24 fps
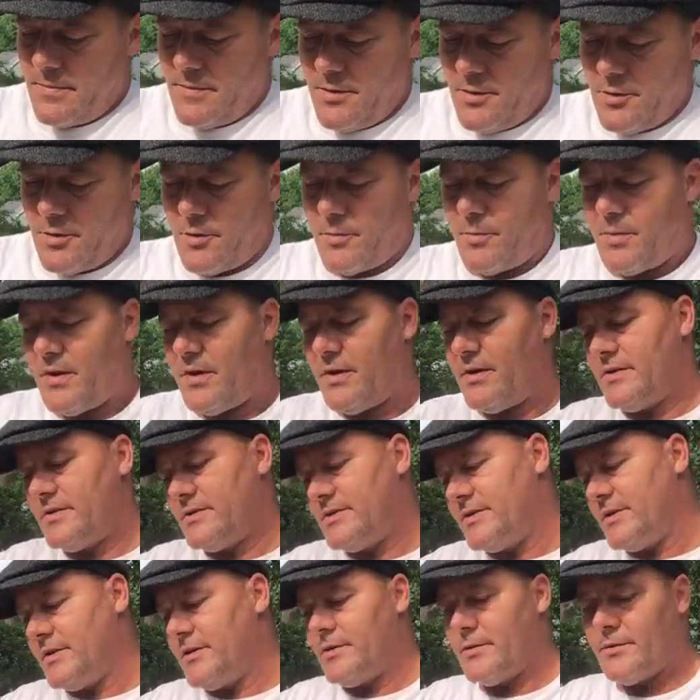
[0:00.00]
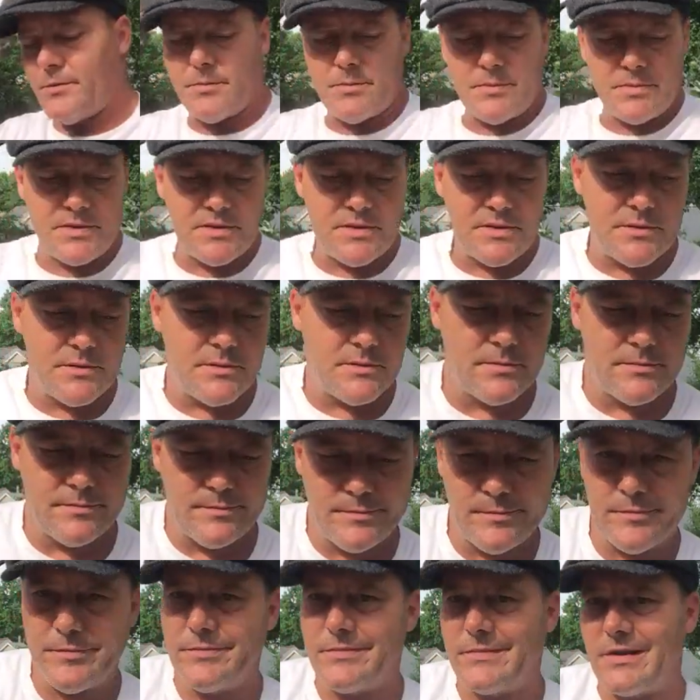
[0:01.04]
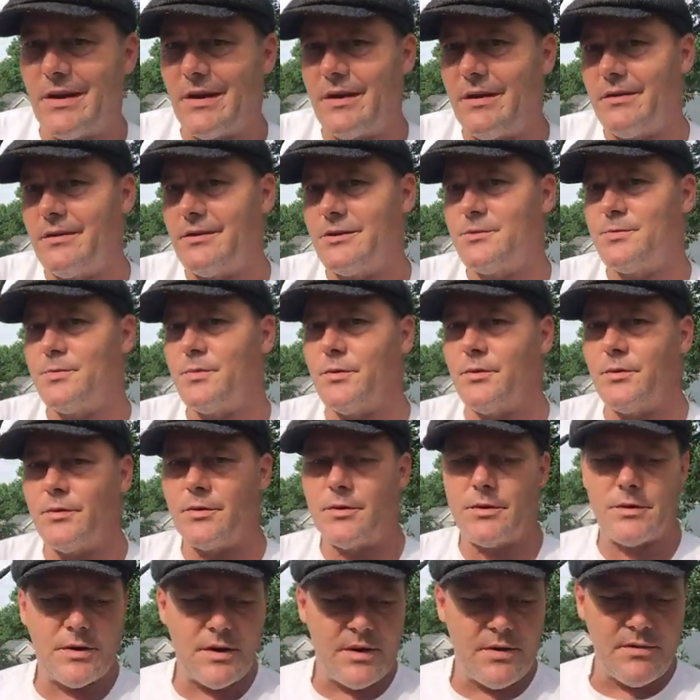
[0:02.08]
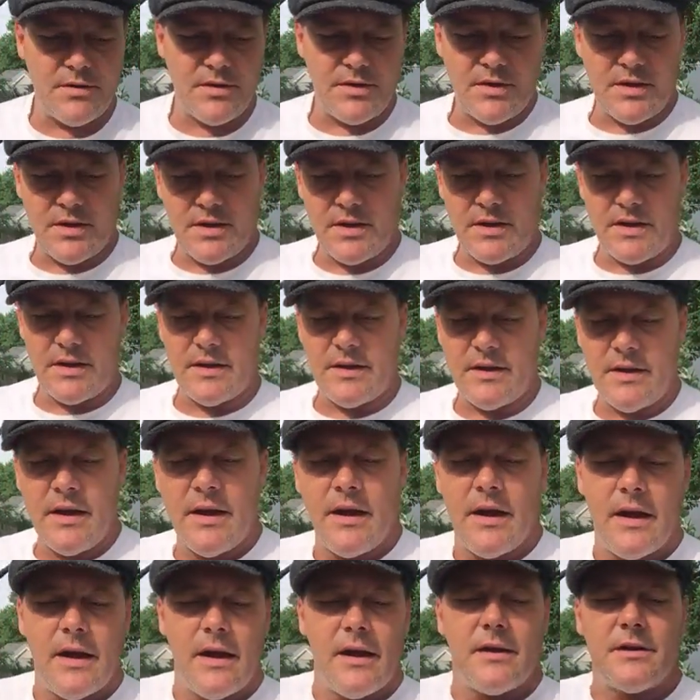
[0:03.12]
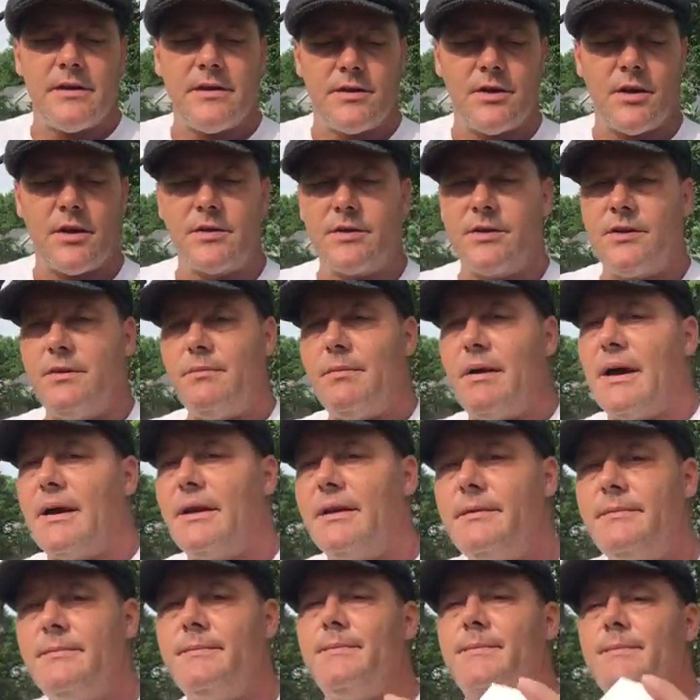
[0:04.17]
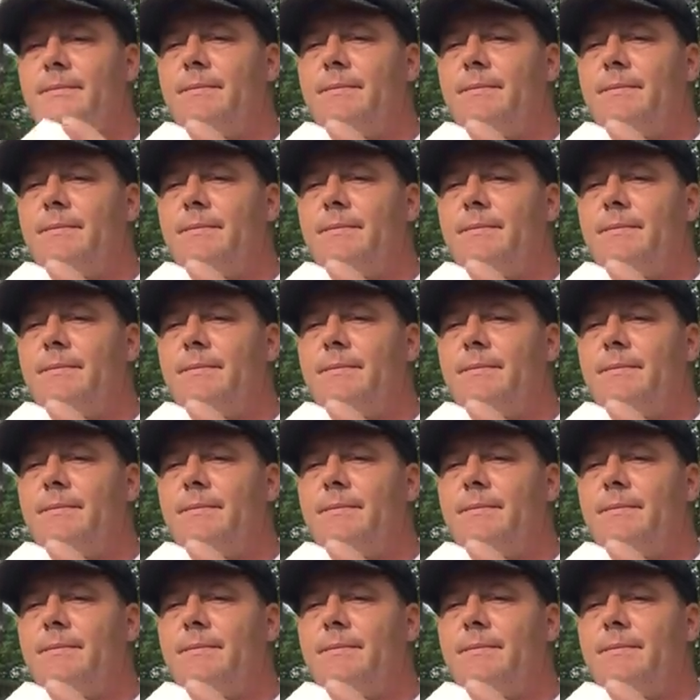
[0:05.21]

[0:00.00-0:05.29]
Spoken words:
European soaps and kind of explore and everything. And to talk to you about it,